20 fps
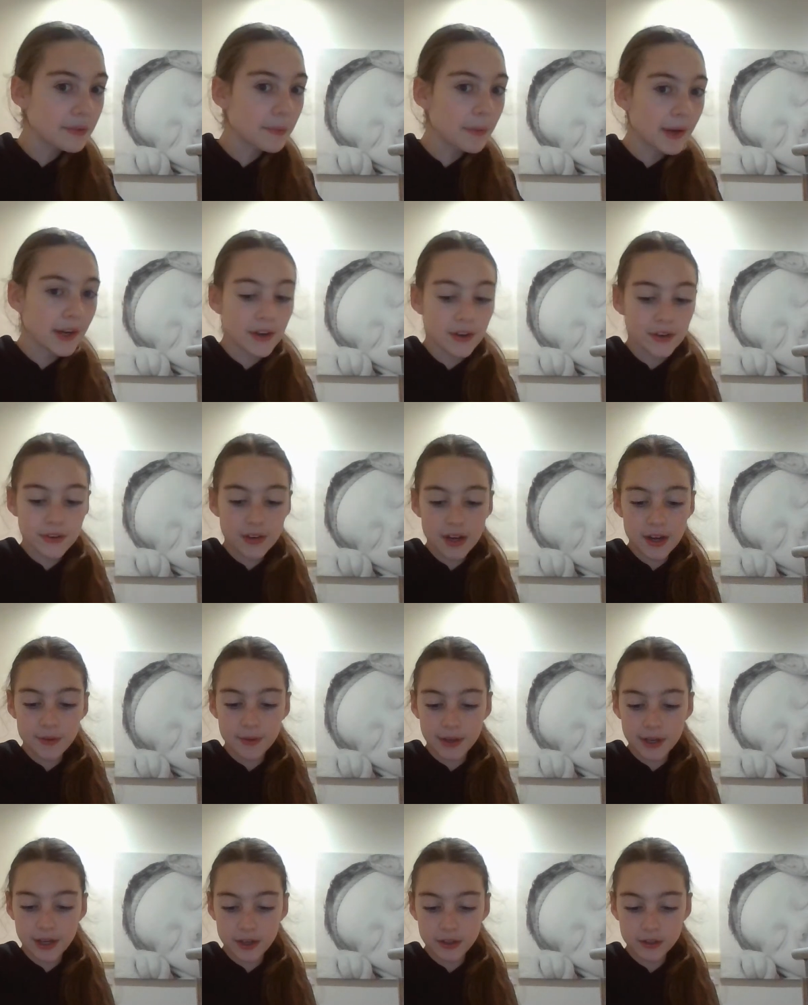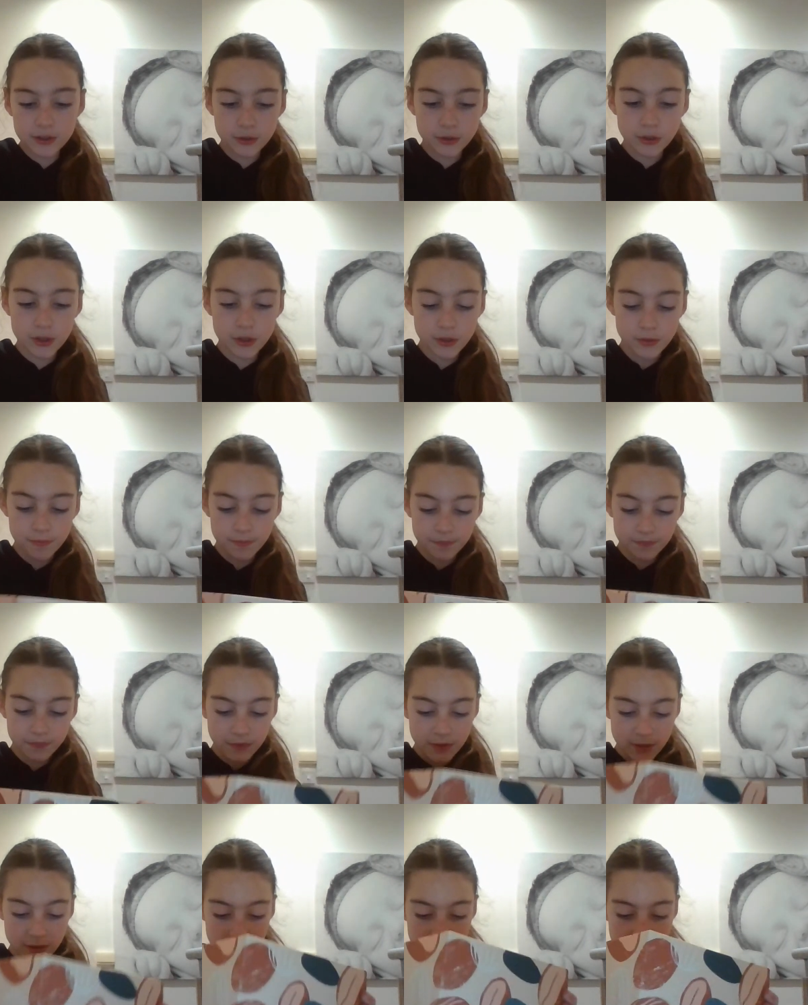Right, good. Anyway, I'll show you.
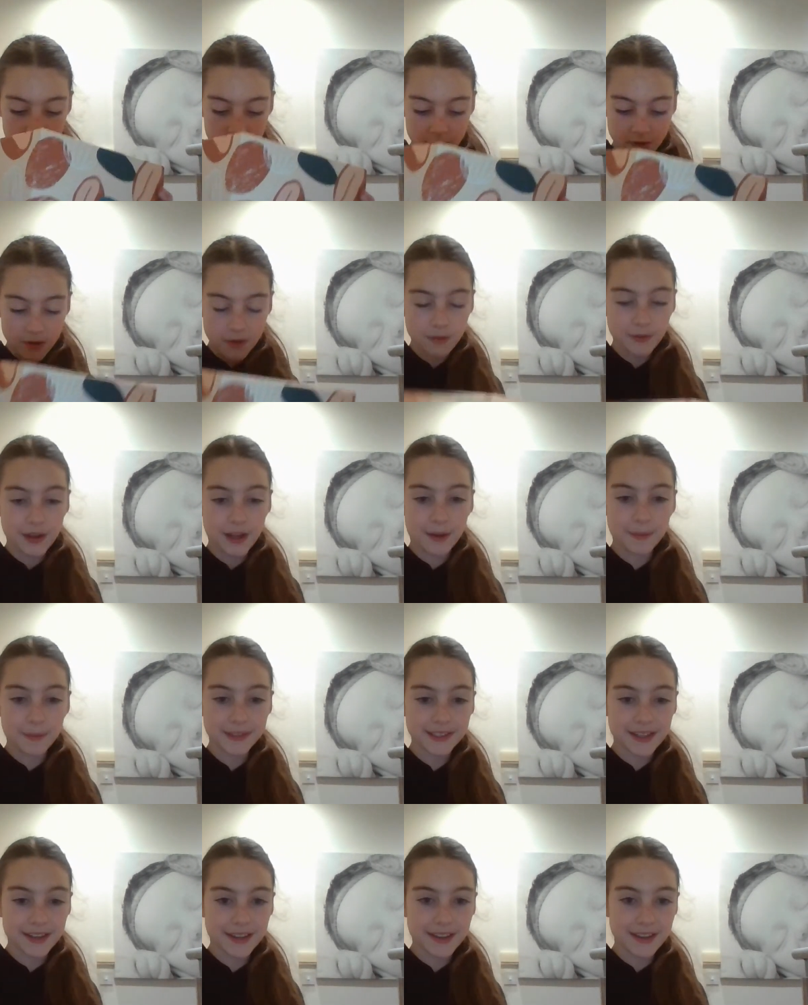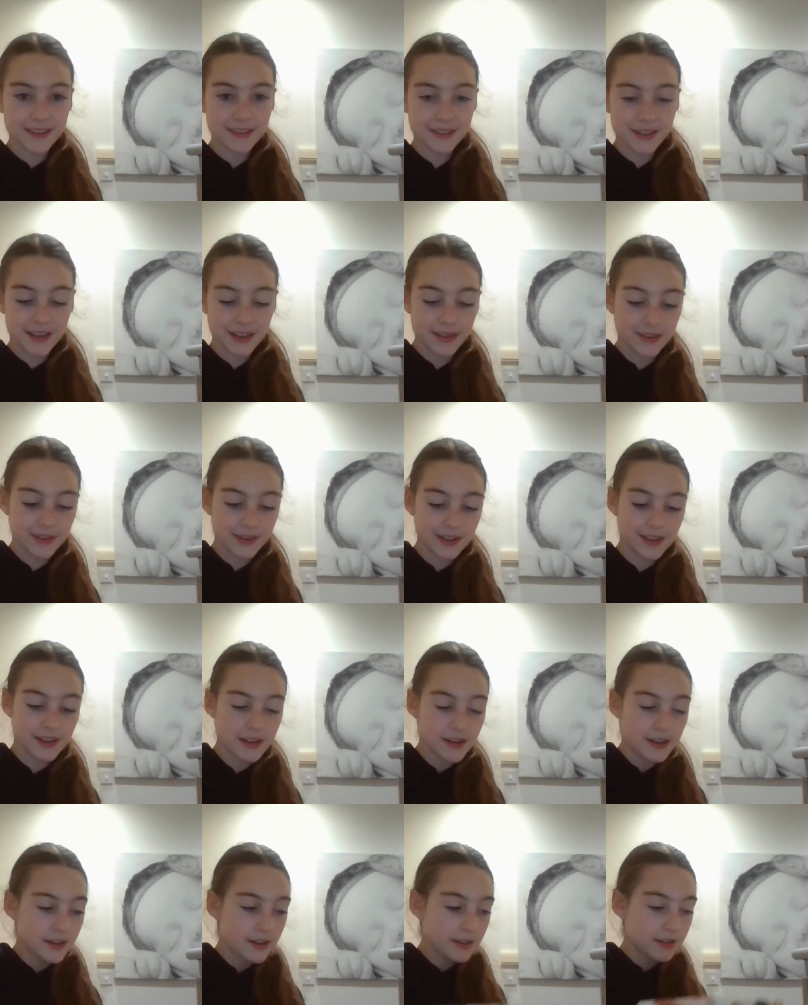Wait, I'm excited. Okay, three,
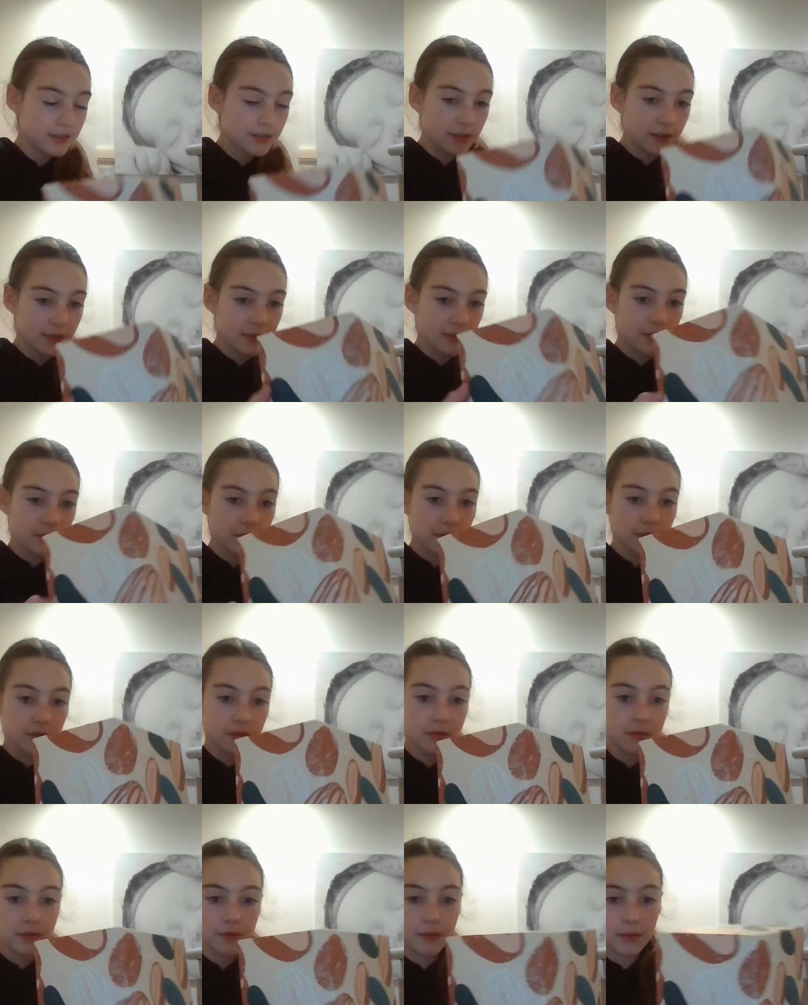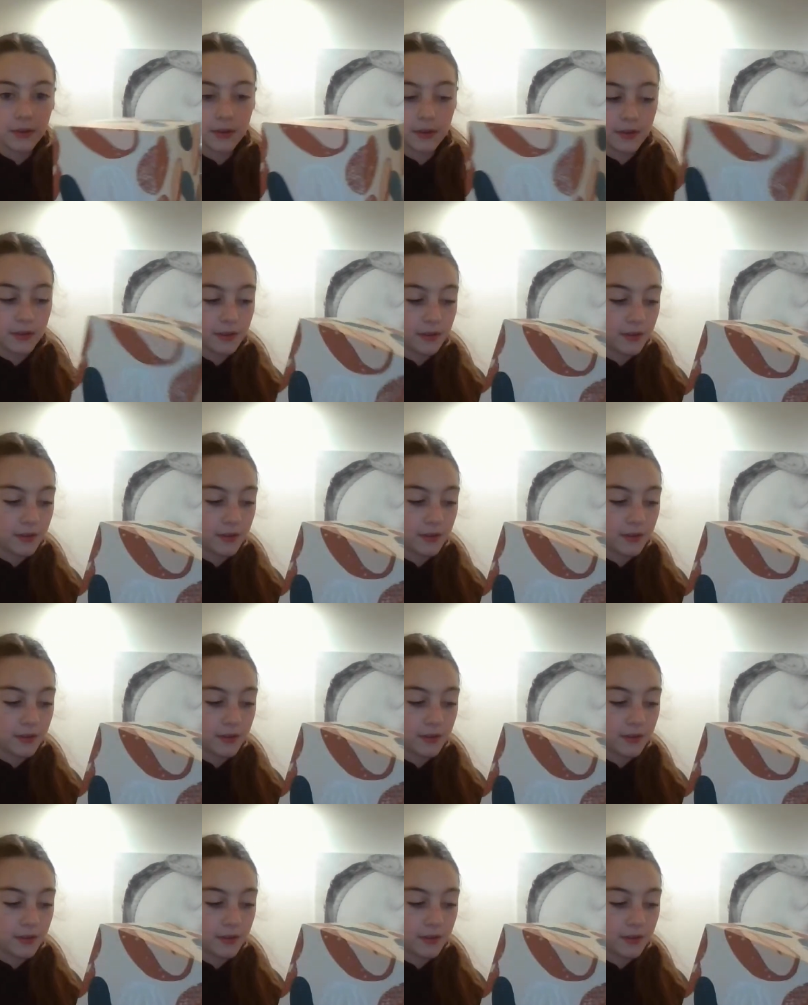two, one.